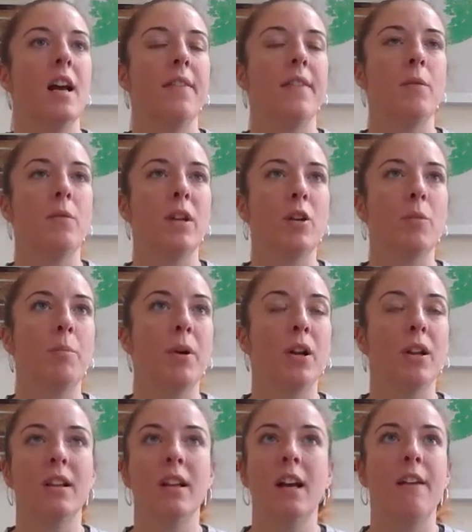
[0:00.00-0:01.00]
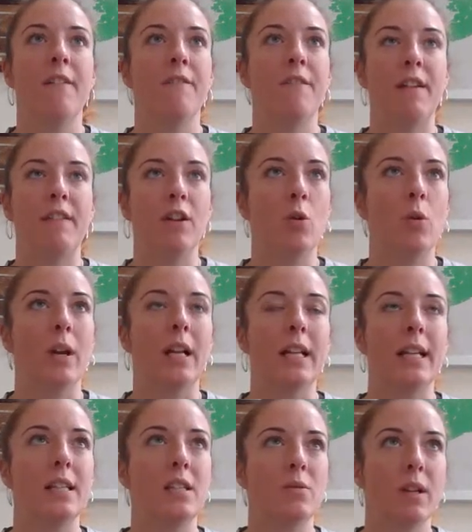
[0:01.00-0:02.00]
that we could pull very
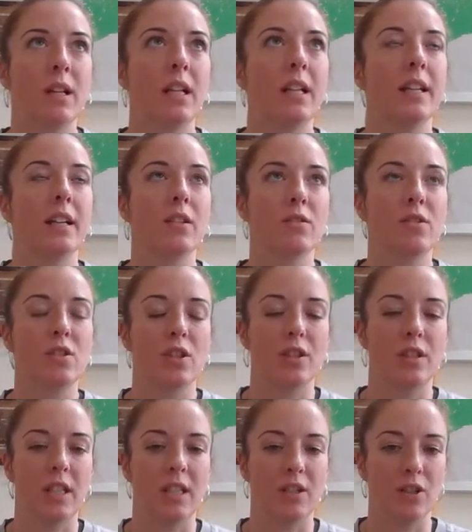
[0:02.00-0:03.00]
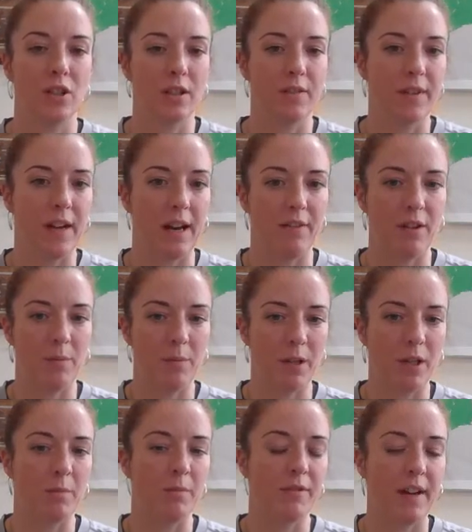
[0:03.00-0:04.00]
quickly into a clinical study should a variant
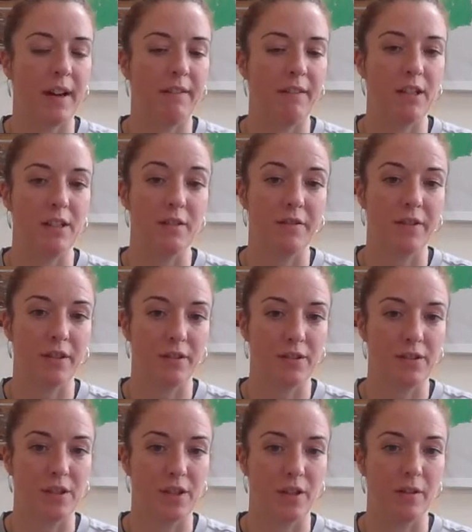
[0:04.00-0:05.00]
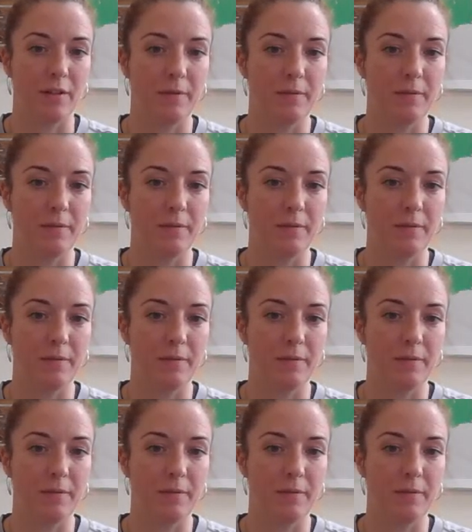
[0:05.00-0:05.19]
become a variant of concern.